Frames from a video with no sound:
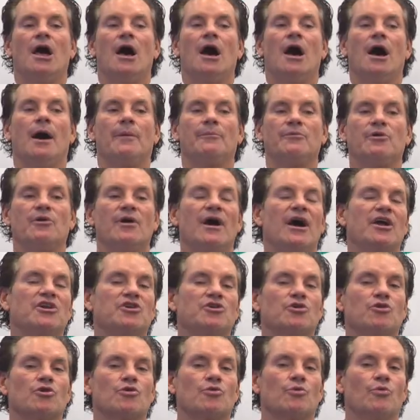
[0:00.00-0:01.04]
You had
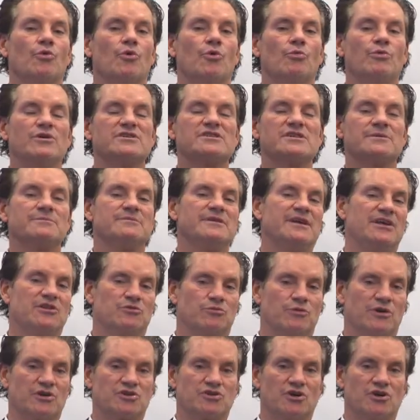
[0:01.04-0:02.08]
your wisdom teeth
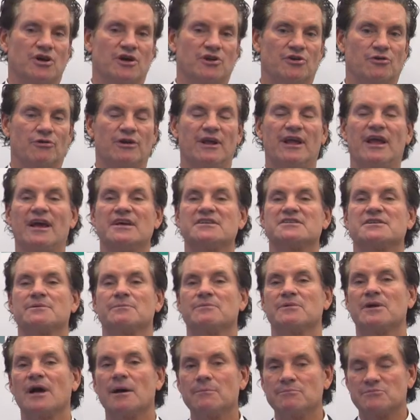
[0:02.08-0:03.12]
worked on, or you had some
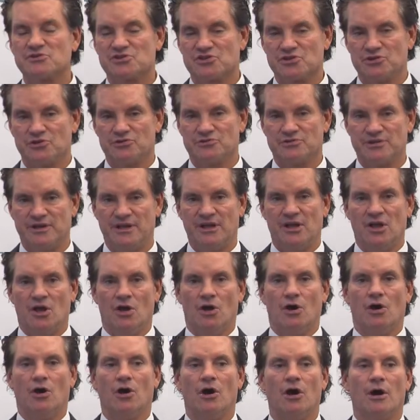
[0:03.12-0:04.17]
gum surgery,
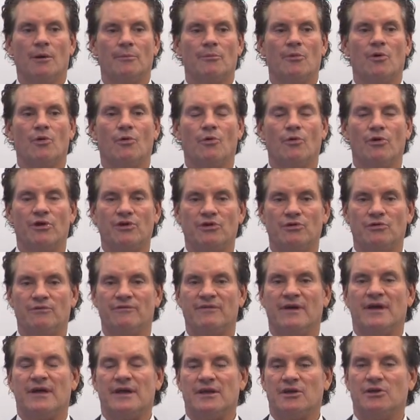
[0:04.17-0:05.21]
or
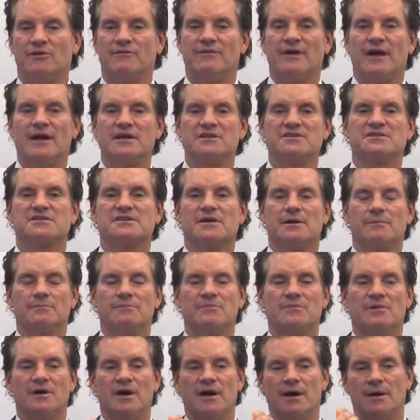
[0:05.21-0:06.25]
you've had
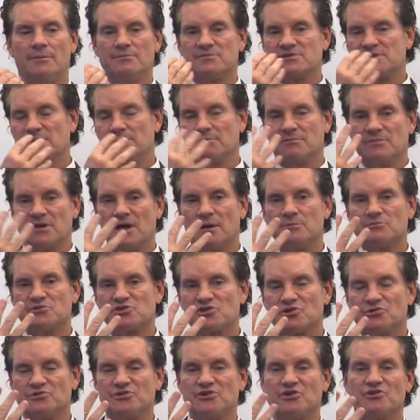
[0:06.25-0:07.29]
some gum
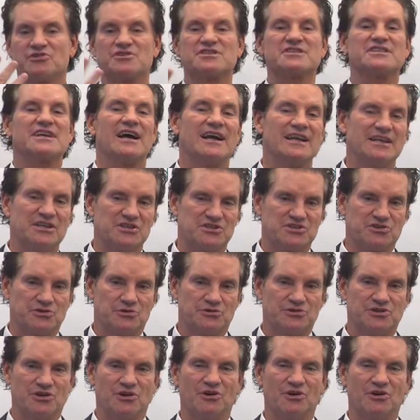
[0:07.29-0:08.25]
surgery or sinus surgery.